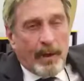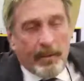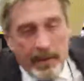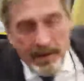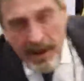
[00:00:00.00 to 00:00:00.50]
Well,
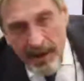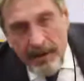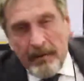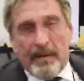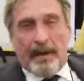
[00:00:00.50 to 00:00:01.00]
I wouldn't say
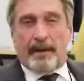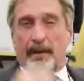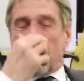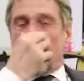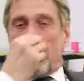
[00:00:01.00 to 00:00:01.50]
that.
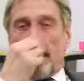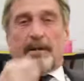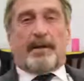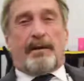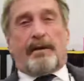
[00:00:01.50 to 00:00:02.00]

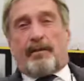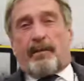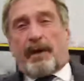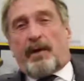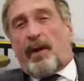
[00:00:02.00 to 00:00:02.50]
Because there are
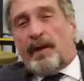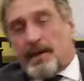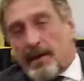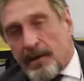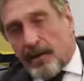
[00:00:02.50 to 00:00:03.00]
many ways of